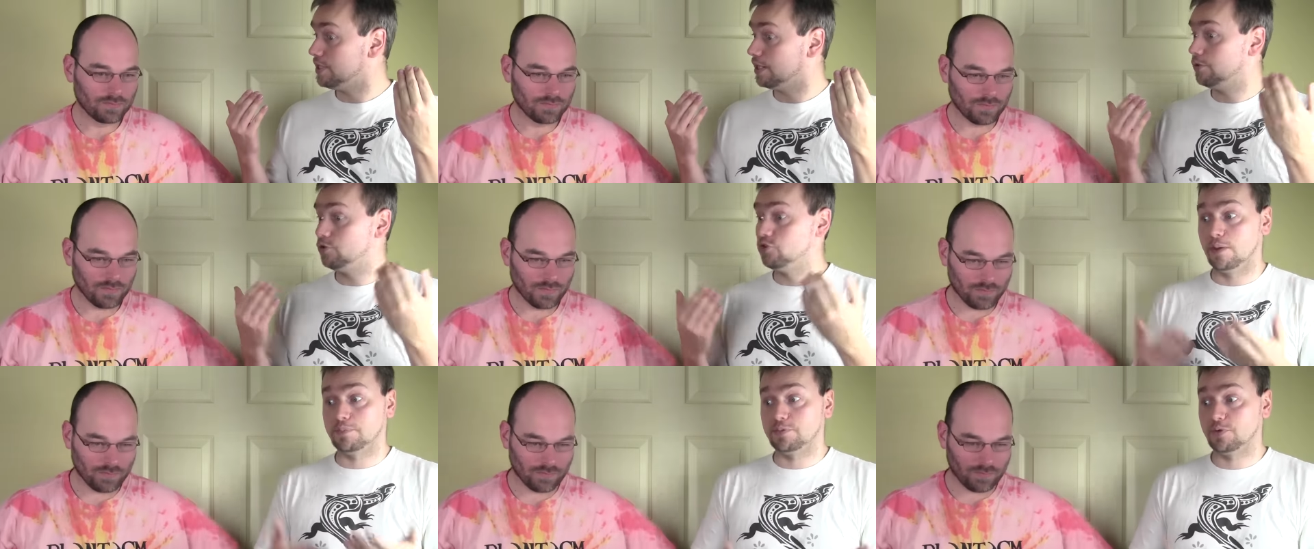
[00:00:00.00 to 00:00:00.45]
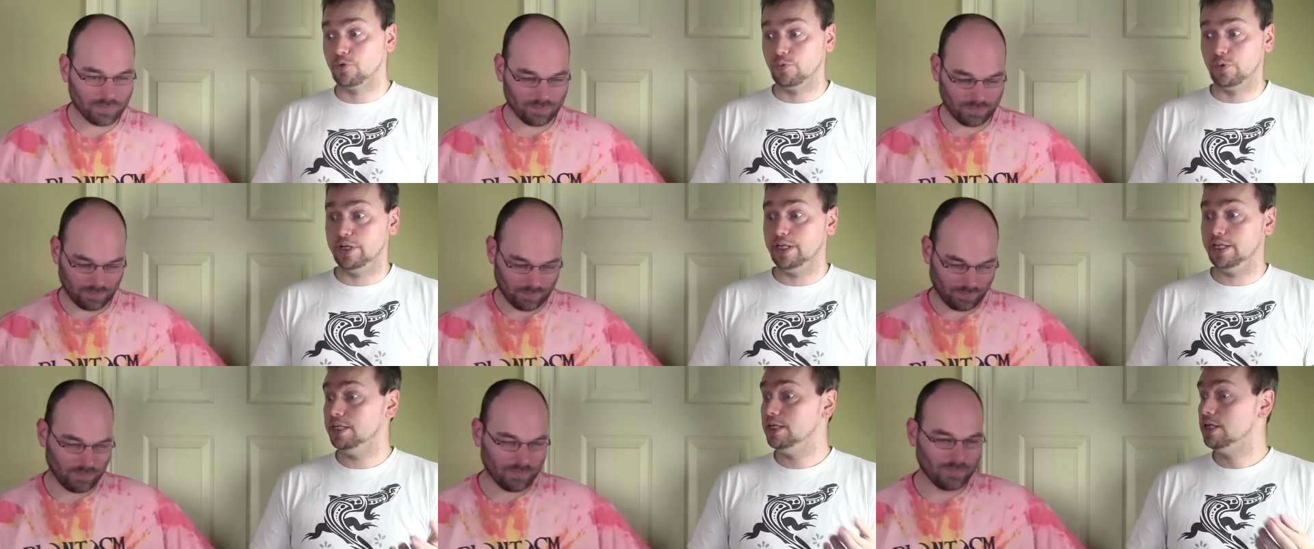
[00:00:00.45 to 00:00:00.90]
Speaker 1: Like drop to
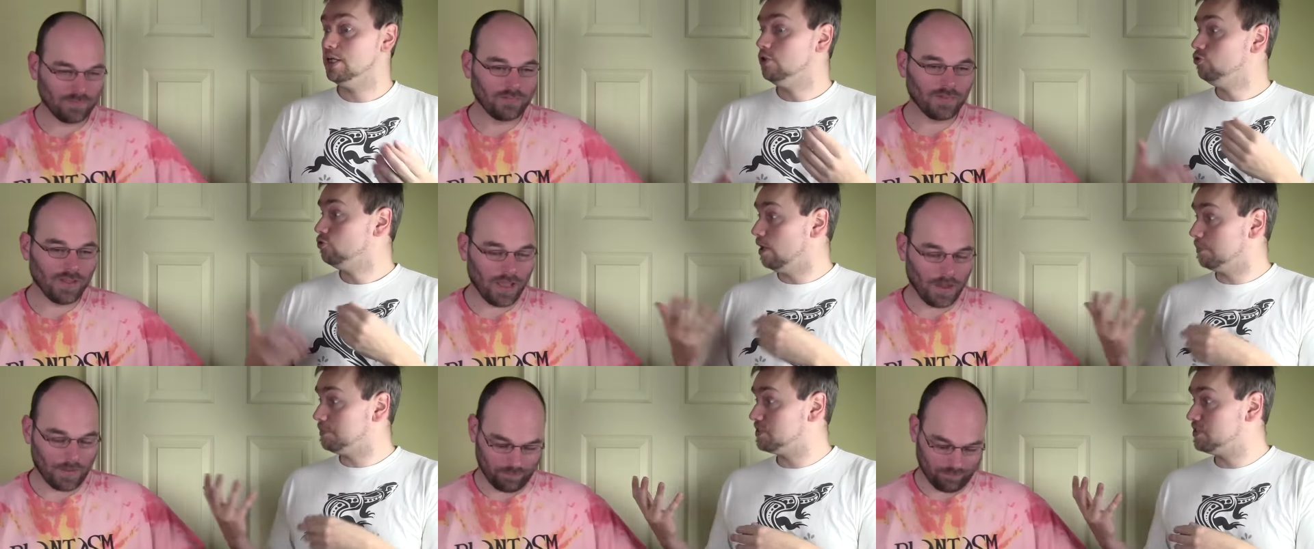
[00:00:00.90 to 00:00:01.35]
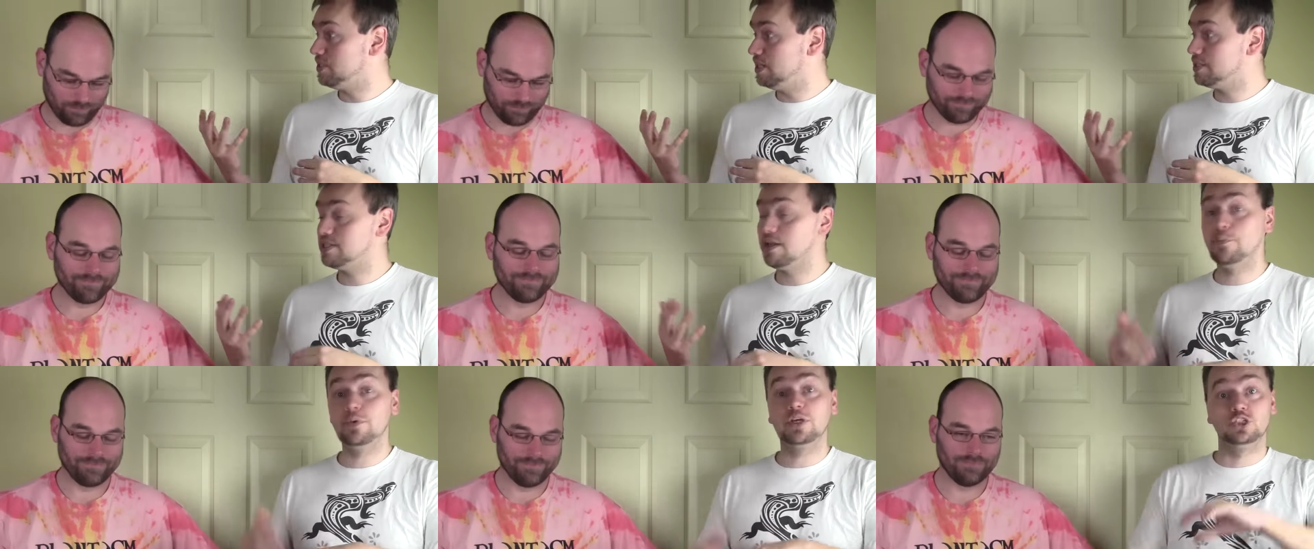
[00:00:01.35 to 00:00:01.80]
three, drop yeah. to
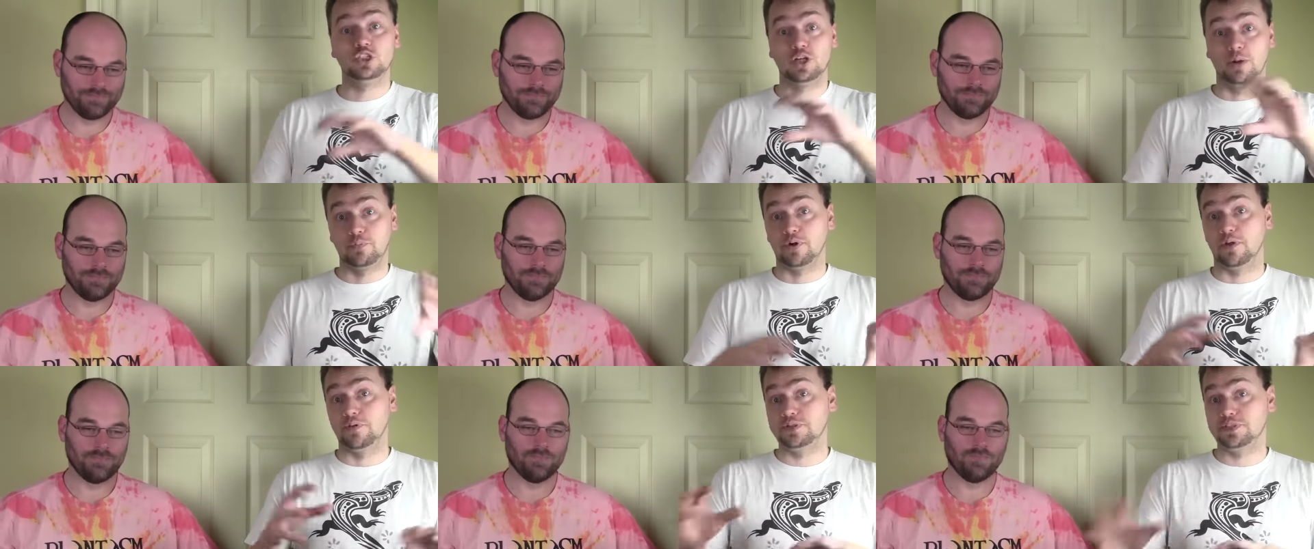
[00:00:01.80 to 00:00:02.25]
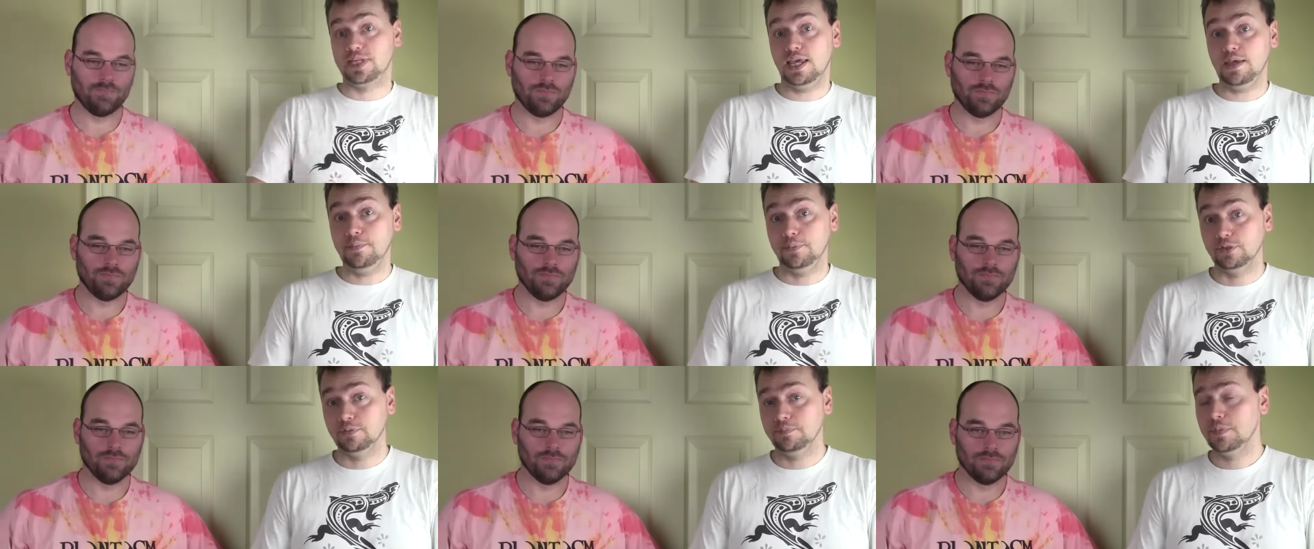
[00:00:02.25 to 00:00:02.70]
six, and we can jump around the
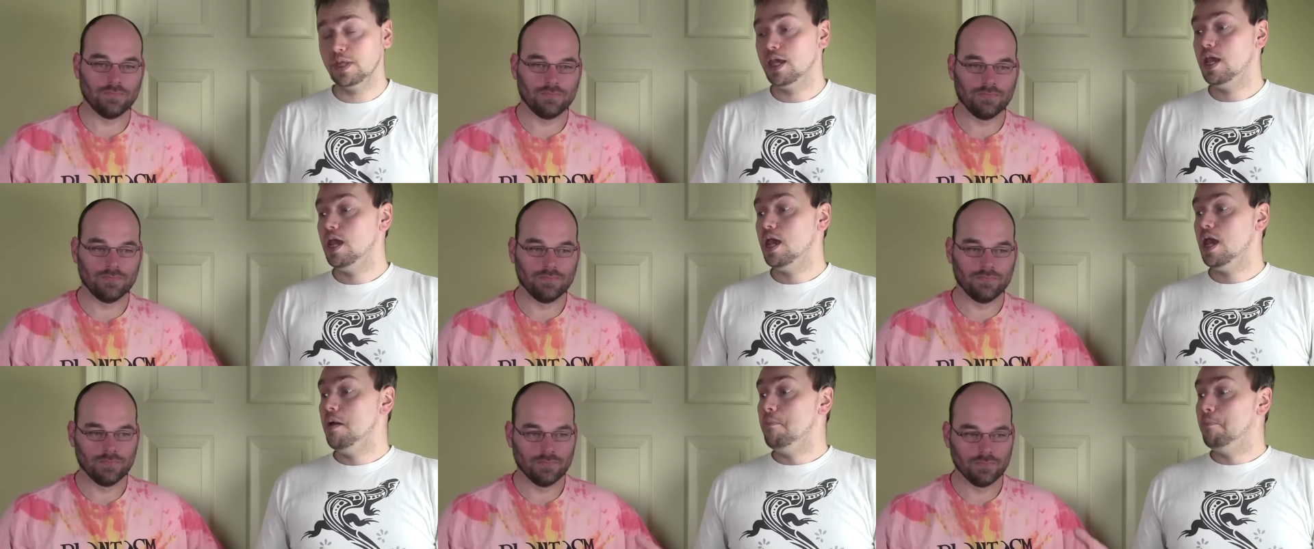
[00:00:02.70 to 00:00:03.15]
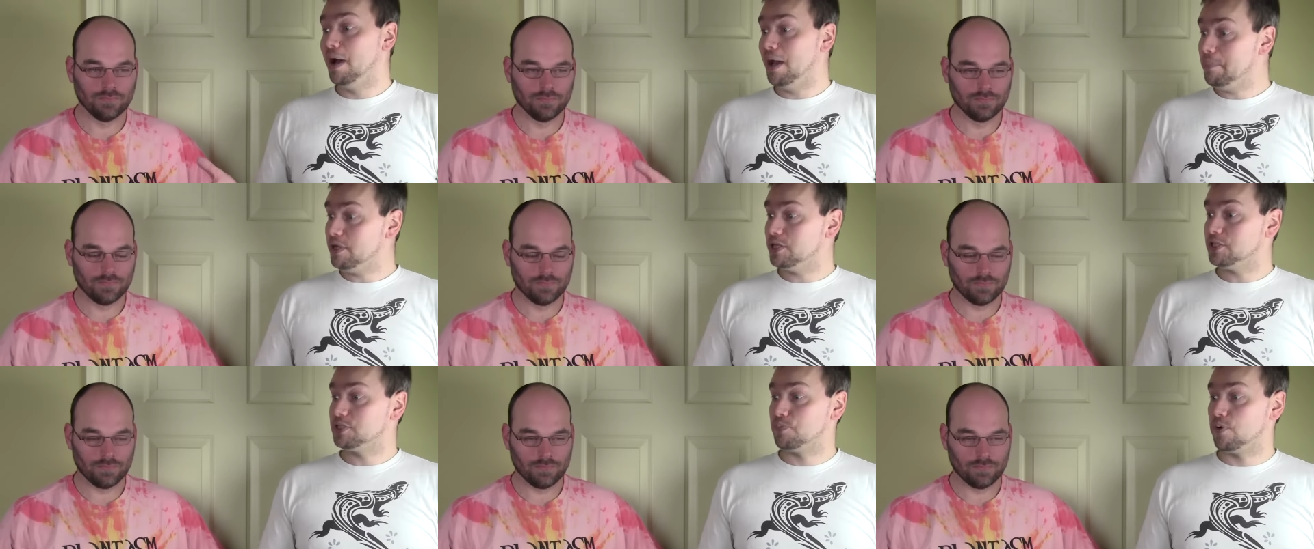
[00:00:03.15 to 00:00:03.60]
table. My
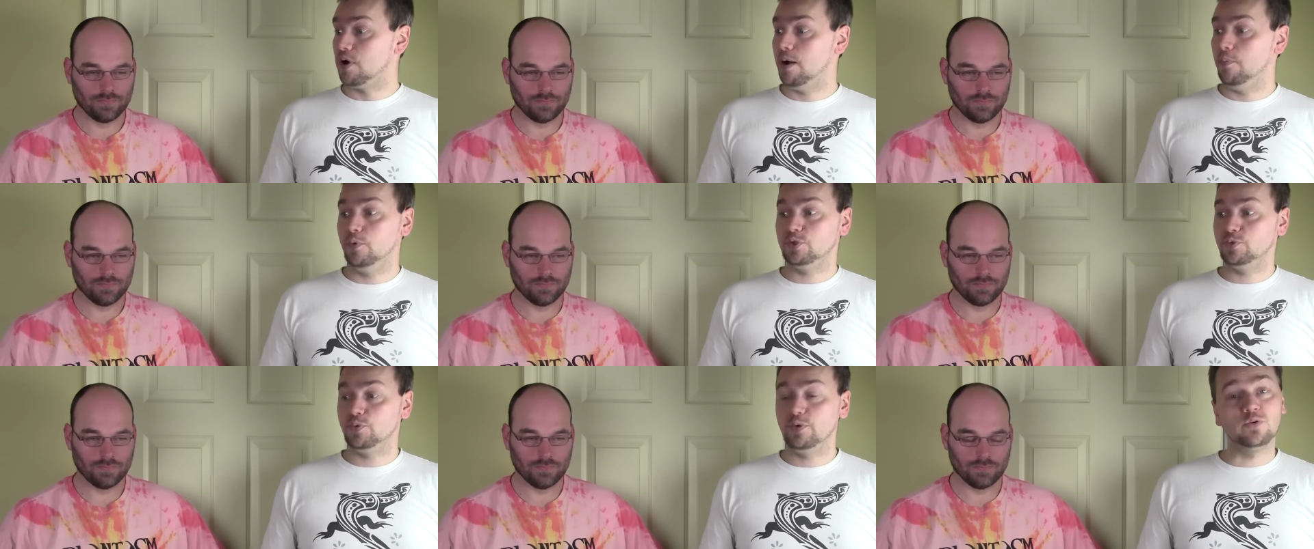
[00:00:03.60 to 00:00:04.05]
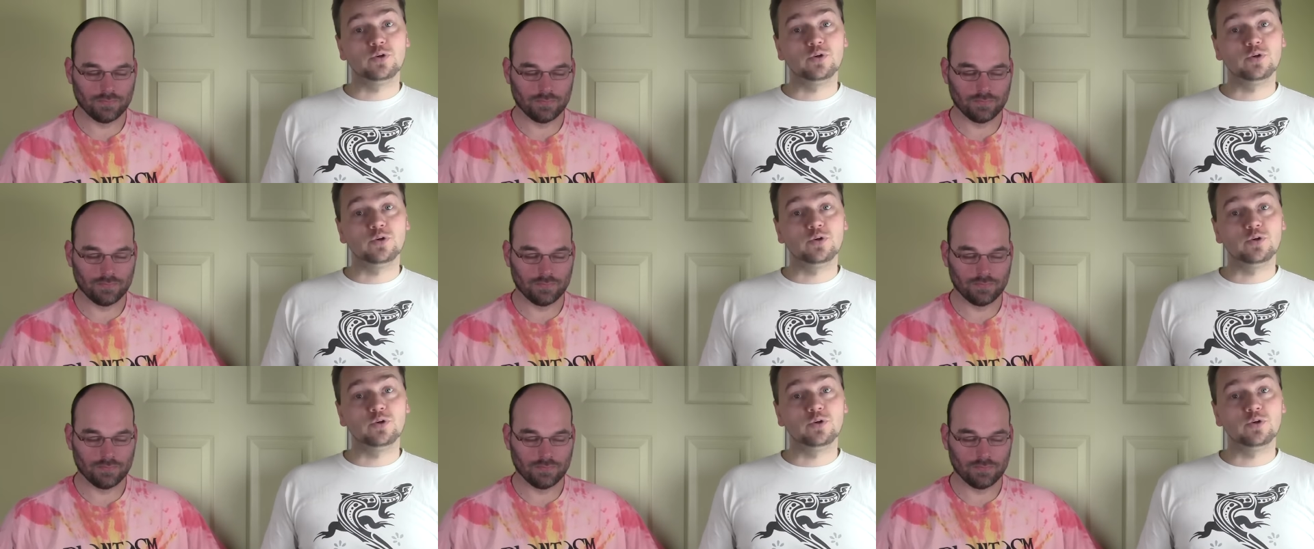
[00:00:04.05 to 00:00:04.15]
biggest problem was we